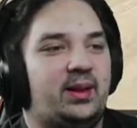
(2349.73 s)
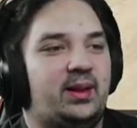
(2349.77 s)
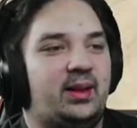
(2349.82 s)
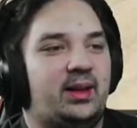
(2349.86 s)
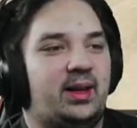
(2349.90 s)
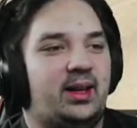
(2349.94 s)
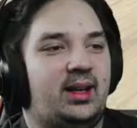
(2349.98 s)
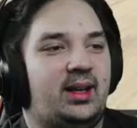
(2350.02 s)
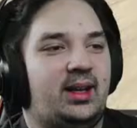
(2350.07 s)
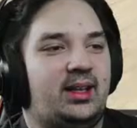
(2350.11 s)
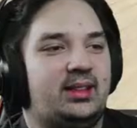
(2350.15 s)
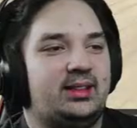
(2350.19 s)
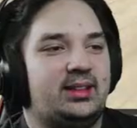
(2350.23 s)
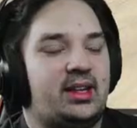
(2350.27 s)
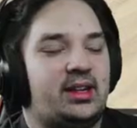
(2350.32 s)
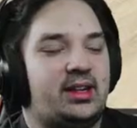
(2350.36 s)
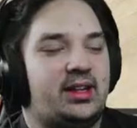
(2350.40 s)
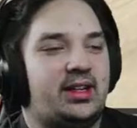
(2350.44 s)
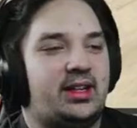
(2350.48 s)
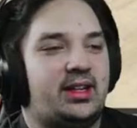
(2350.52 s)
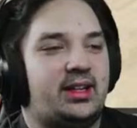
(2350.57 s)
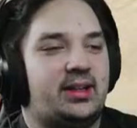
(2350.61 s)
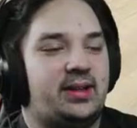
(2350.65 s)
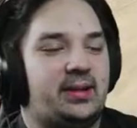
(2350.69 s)
And,
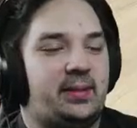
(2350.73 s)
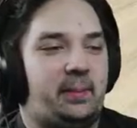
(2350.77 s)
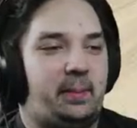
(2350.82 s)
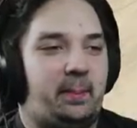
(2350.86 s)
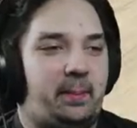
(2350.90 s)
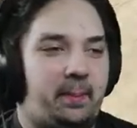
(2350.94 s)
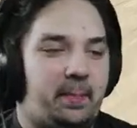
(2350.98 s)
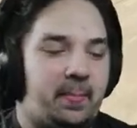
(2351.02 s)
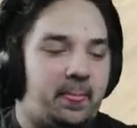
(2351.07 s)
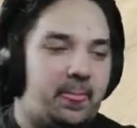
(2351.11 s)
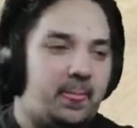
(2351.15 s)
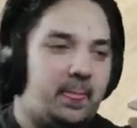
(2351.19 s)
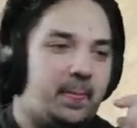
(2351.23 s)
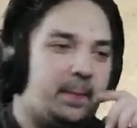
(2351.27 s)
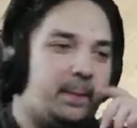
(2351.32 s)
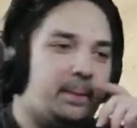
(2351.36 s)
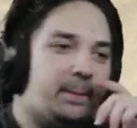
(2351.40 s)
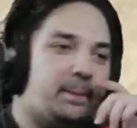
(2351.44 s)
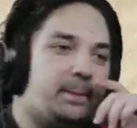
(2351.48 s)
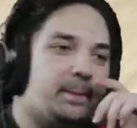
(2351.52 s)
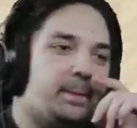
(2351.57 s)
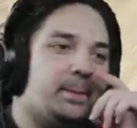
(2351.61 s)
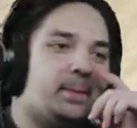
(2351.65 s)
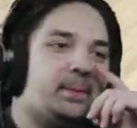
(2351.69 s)
uh... Alright,
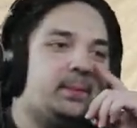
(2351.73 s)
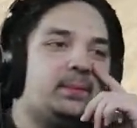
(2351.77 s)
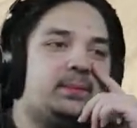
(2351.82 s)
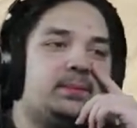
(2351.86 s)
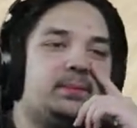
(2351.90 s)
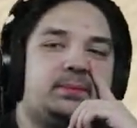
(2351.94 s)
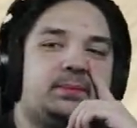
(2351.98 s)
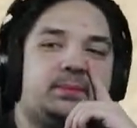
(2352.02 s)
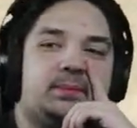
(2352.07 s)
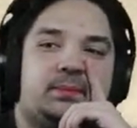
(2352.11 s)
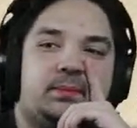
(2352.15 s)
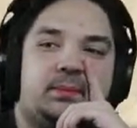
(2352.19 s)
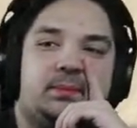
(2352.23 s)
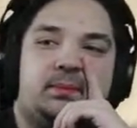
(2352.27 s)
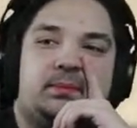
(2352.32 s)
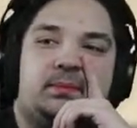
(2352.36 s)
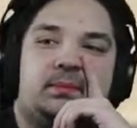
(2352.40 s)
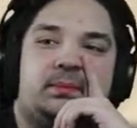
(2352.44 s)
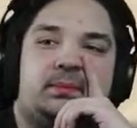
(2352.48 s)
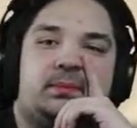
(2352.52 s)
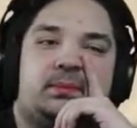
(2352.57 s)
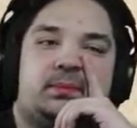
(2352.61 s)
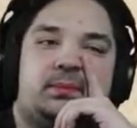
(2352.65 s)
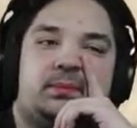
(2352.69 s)
nobody try and take it four
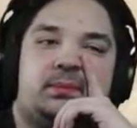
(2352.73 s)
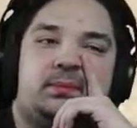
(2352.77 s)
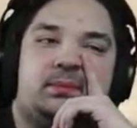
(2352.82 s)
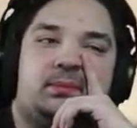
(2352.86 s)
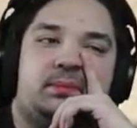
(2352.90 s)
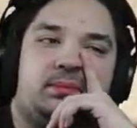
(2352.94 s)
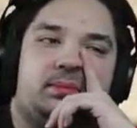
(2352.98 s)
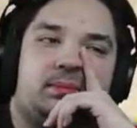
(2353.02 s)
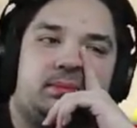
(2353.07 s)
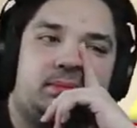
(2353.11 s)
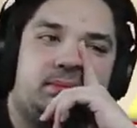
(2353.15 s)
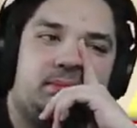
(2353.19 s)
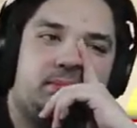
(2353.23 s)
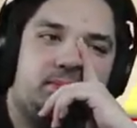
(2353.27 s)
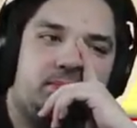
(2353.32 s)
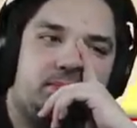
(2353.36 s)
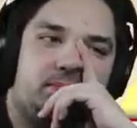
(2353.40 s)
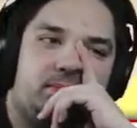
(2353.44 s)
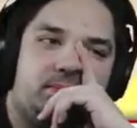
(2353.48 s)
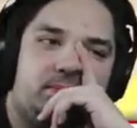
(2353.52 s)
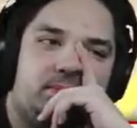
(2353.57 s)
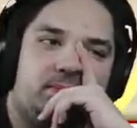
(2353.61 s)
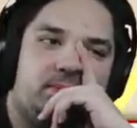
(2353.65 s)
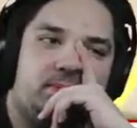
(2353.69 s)
wide on the apron.
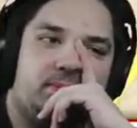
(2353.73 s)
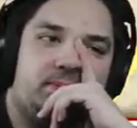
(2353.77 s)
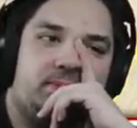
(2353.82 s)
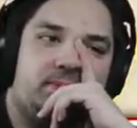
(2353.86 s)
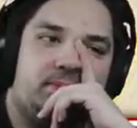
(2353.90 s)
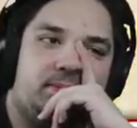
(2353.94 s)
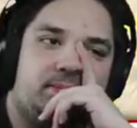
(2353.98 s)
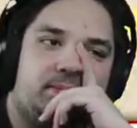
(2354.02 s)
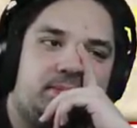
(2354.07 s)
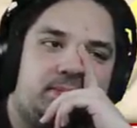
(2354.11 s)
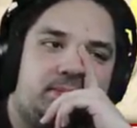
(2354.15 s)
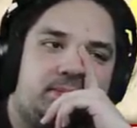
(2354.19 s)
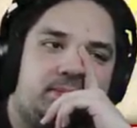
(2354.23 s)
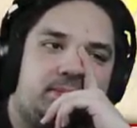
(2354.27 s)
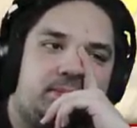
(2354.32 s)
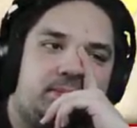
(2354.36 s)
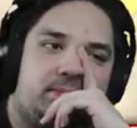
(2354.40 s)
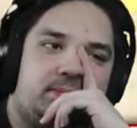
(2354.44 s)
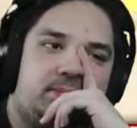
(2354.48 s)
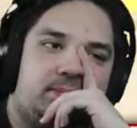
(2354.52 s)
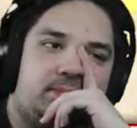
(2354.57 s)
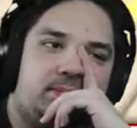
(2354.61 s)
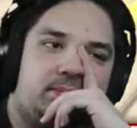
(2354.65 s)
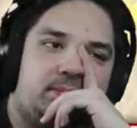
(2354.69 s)
Like a knobhead.
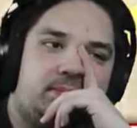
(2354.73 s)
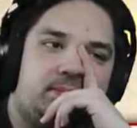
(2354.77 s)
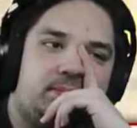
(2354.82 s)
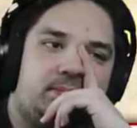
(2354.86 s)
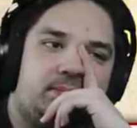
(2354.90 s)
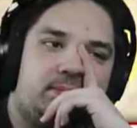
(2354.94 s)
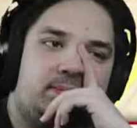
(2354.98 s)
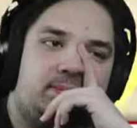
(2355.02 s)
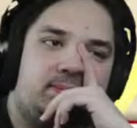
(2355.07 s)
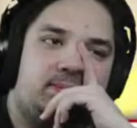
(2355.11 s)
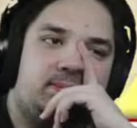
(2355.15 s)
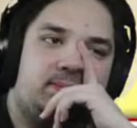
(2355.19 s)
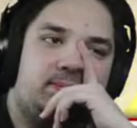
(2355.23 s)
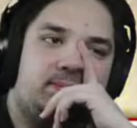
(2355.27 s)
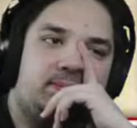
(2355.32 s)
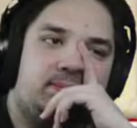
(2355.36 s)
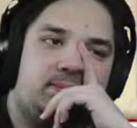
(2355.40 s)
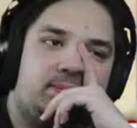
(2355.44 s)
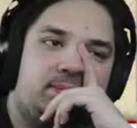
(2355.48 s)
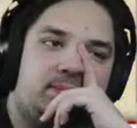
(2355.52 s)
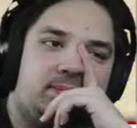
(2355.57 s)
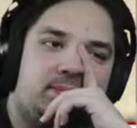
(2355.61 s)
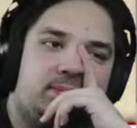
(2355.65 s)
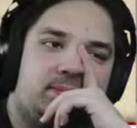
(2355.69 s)

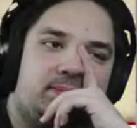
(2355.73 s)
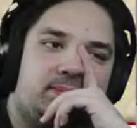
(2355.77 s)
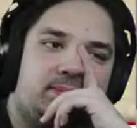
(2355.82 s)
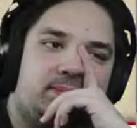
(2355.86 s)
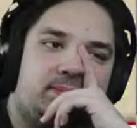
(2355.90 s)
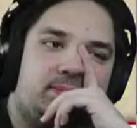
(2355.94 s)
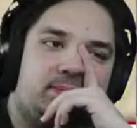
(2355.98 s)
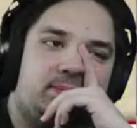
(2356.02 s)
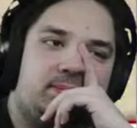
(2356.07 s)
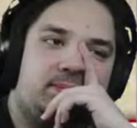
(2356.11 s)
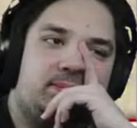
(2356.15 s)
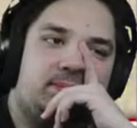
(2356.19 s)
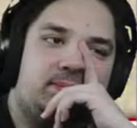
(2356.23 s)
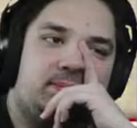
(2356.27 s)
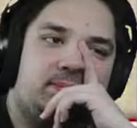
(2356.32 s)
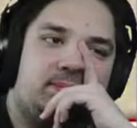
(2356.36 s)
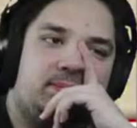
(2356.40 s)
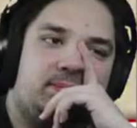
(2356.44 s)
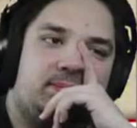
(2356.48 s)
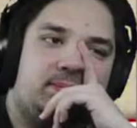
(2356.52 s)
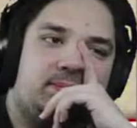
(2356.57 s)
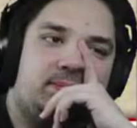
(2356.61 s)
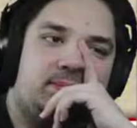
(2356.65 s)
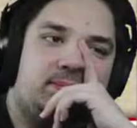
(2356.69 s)
Is that a man
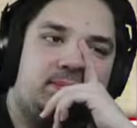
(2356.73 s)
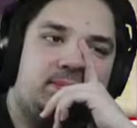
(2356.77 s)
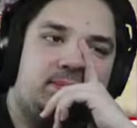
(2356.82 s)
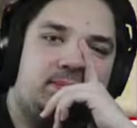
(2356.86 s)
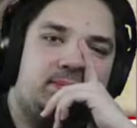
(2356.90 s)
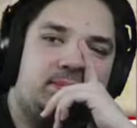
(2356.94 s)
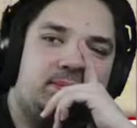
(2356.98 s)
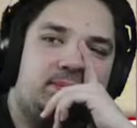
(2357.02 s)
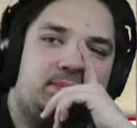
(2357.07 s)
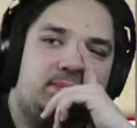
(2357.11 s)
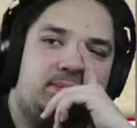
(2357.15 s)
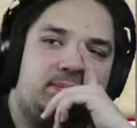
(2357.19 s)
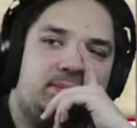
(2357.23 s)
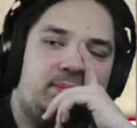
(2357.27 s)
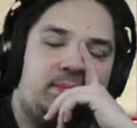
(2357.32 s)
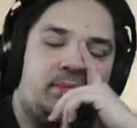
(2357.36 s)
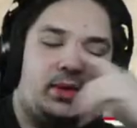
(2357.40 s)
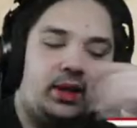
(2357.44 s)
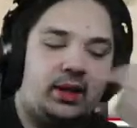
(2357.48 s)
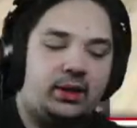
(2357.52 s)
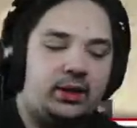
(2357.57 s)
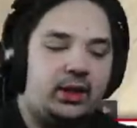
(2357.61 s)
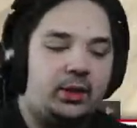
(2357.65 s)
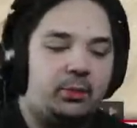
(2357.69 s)

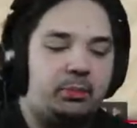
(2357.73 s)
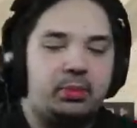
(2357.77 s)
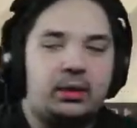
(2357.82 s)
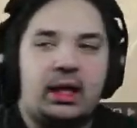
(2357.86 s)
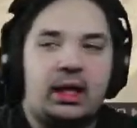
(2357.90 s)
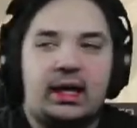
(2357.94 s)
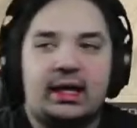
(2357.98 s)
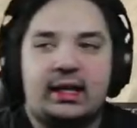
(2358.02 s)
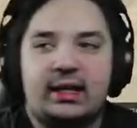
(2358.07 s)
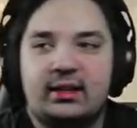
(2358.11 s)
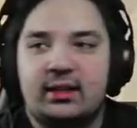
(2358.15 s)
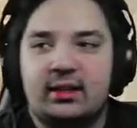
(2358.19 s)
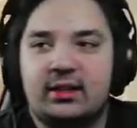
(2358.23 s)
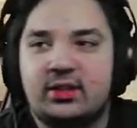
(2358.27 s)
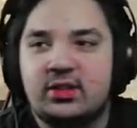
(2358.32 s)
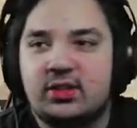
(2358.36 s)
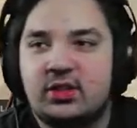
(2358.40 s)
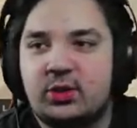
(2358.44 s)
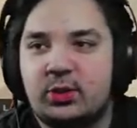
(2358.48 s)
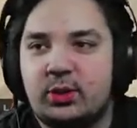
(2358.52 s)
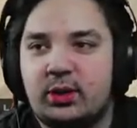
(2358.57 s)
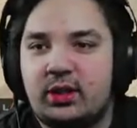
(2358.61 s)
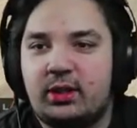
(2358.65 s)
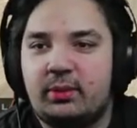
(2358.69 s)
right You're blocking oh, the
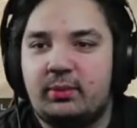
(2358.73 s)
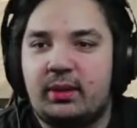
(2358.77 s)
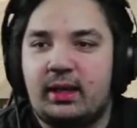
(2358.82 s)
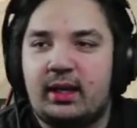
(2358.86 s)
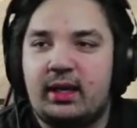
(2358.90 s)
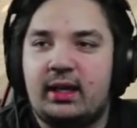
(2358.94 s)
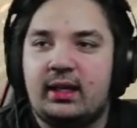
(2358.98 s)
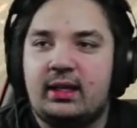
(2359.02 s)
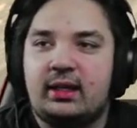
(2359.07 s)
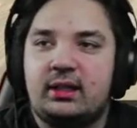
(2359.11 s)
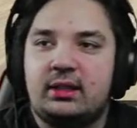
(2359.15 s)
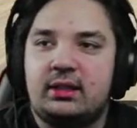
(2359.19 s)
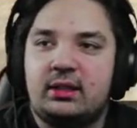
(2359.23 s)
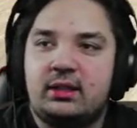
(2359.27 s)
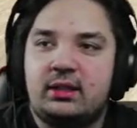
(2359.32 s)
stream, hey!